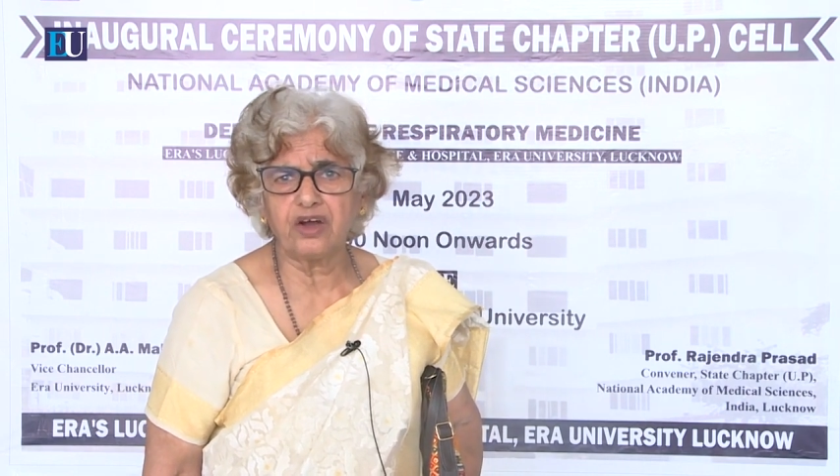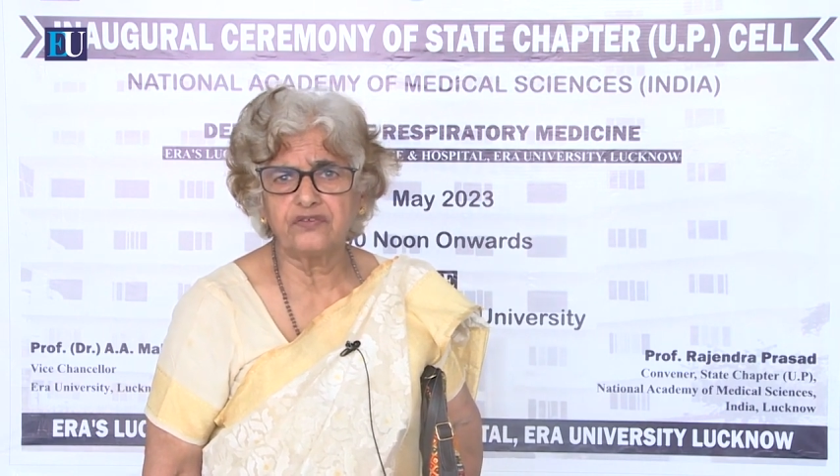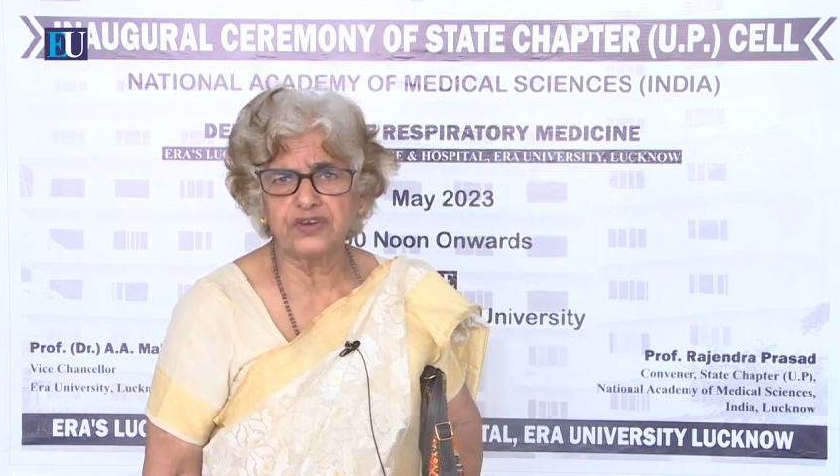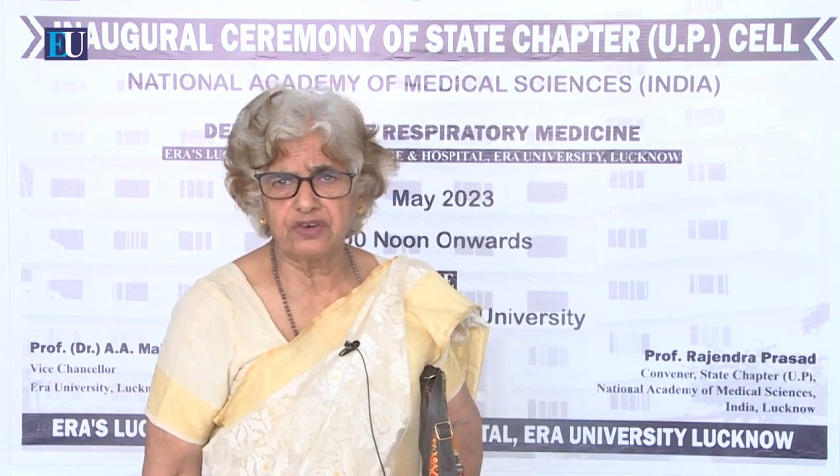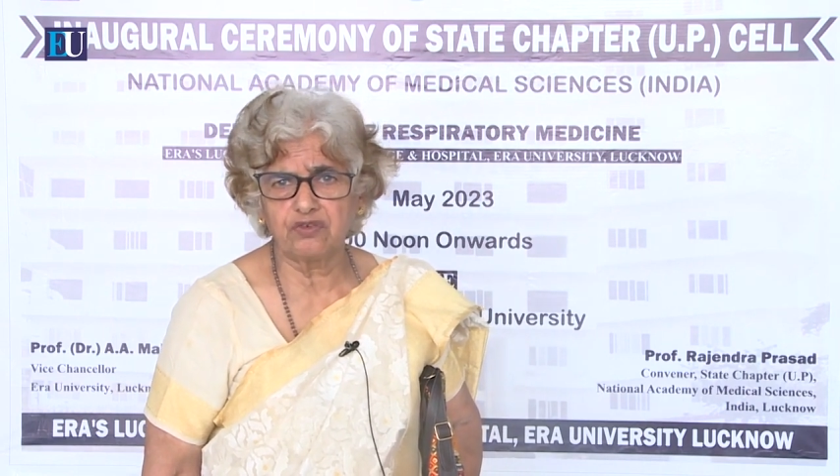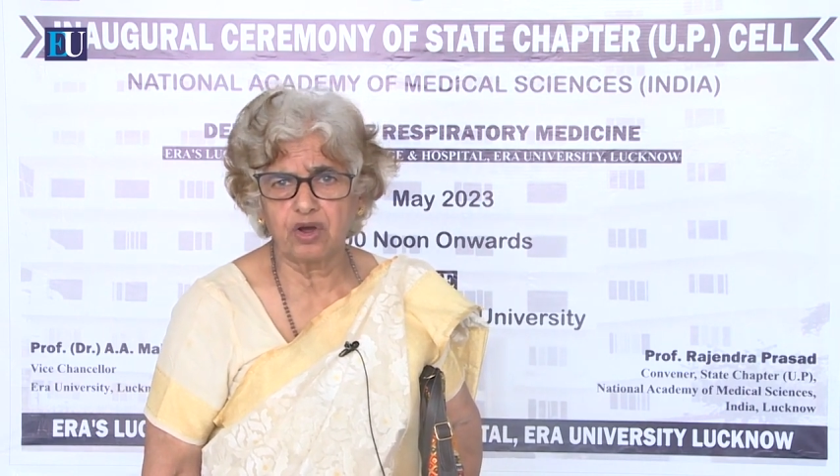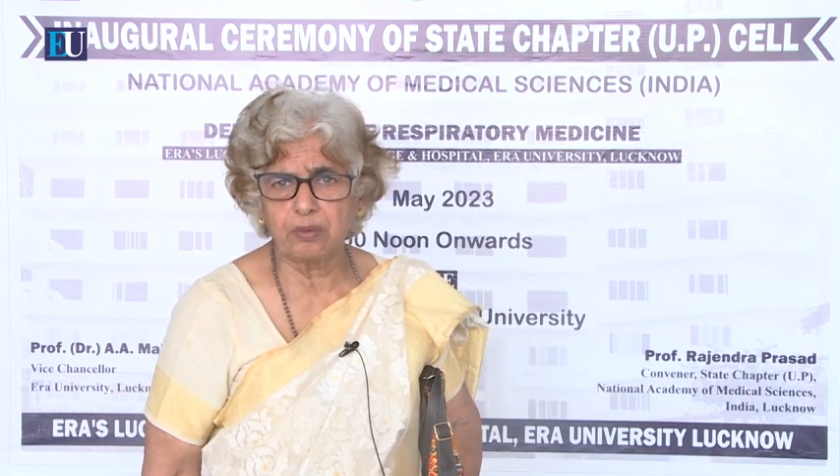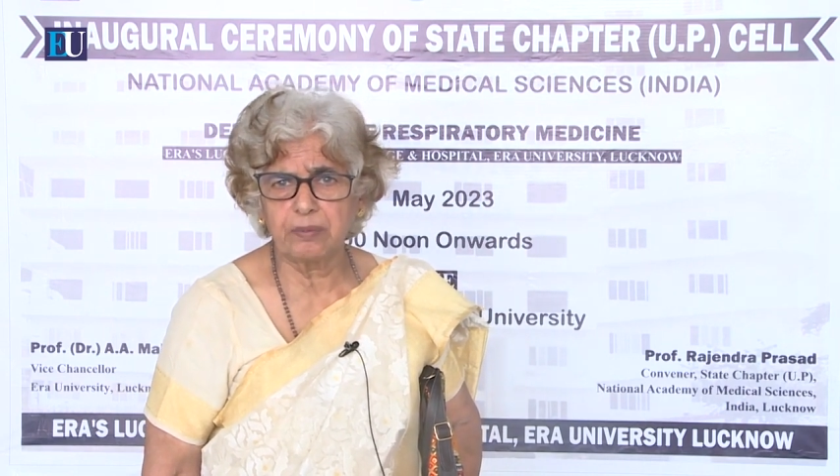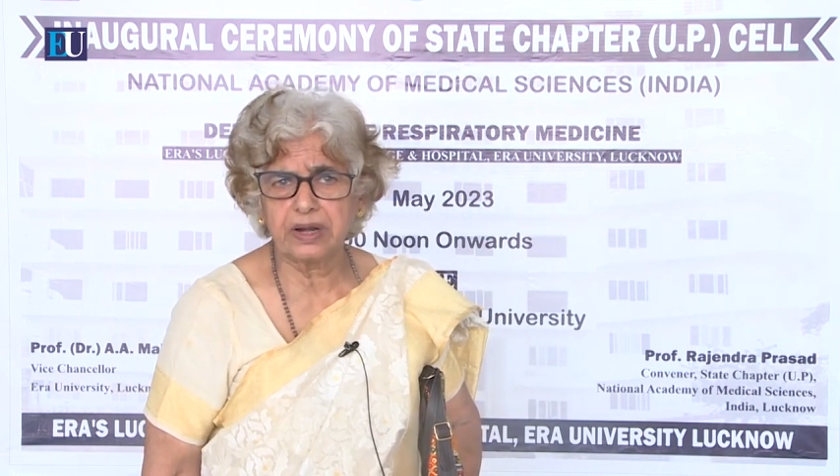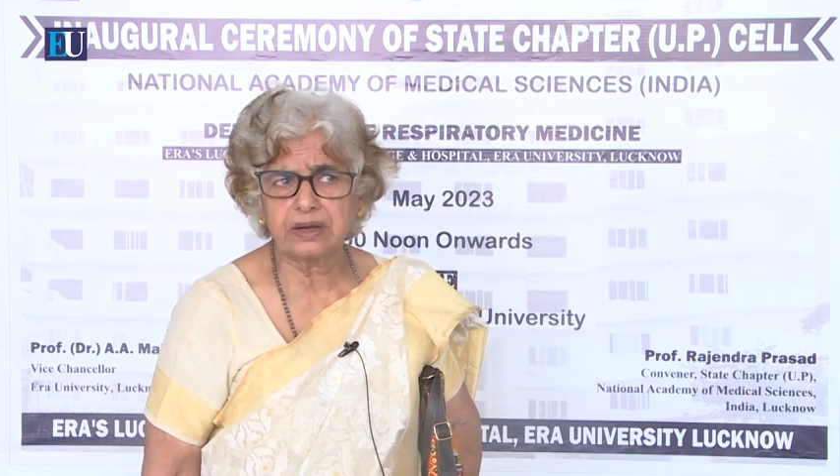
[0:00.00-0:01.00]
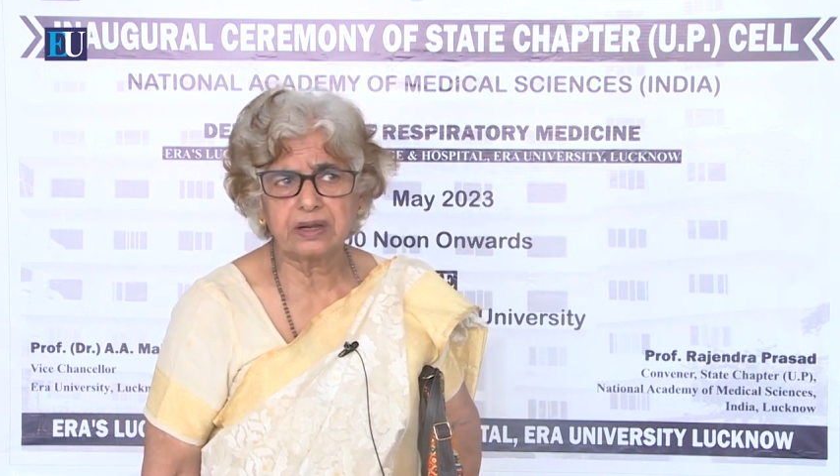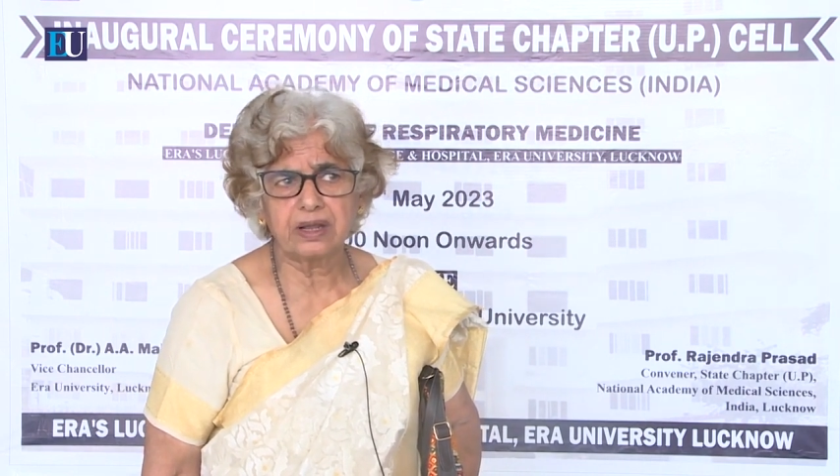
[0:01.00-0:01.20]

of involvement